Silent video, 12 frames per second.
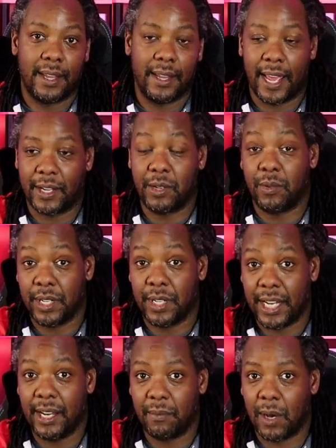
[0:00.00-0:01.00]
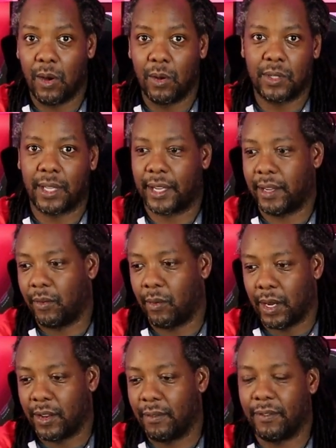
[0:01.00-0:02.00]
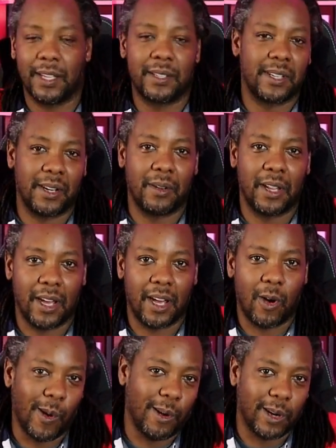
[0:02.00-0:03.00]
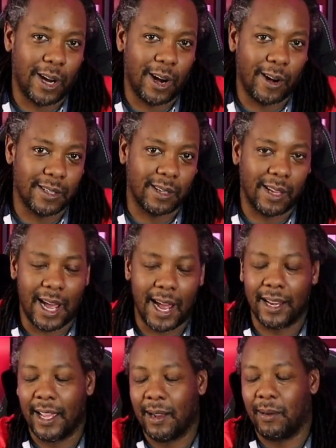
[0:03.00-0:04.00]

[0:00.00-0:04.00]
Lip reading: that you need most, like you invested in oil cards a lot.